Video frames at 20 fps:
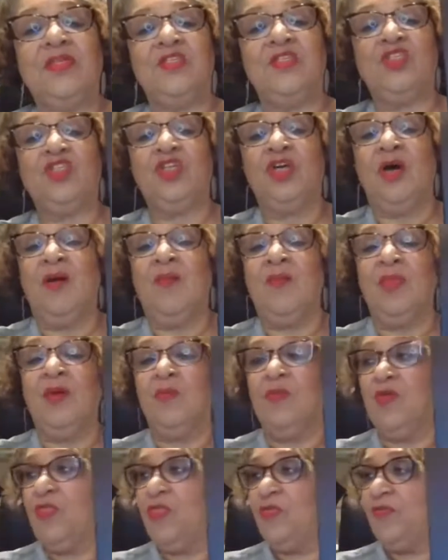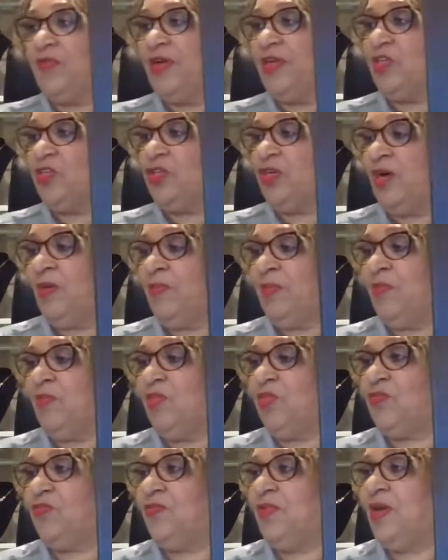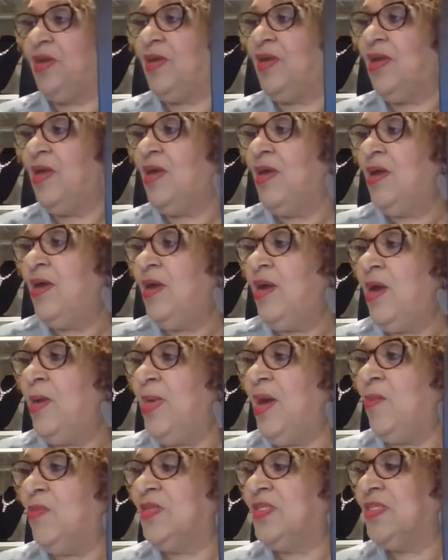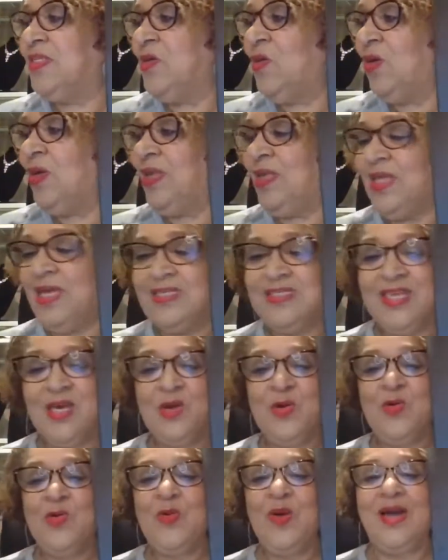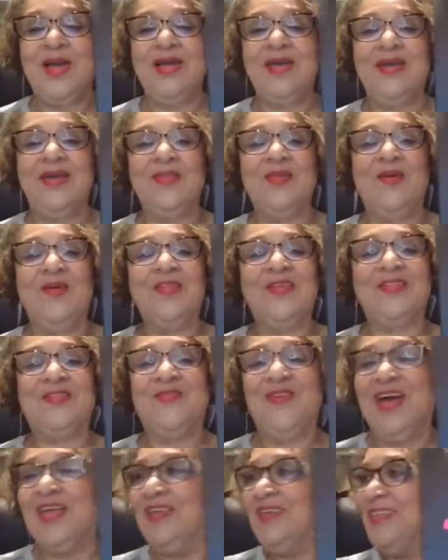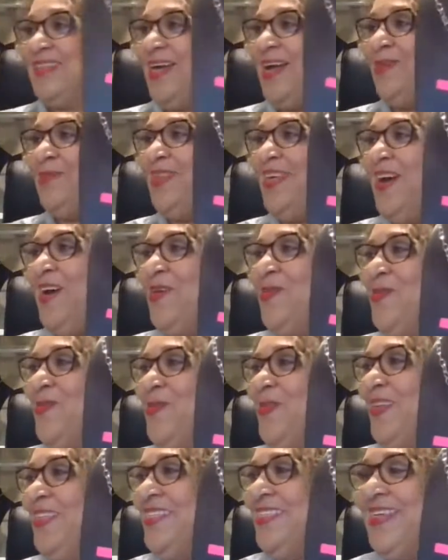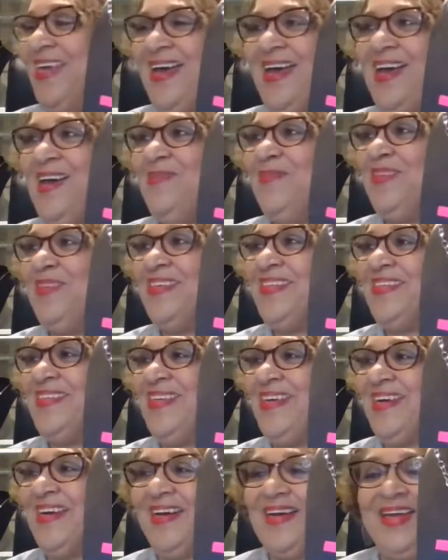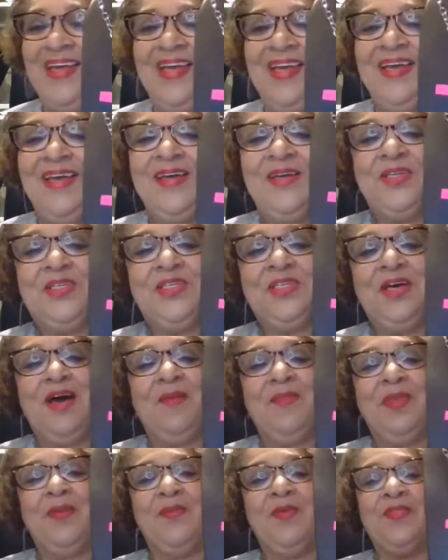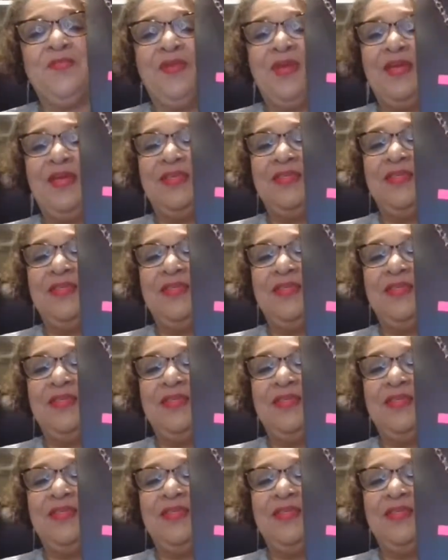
That's charm number three, charm number three. And I was so glad. I was like, ooh, I can get all this Valentine's out on time this year. Charm number three,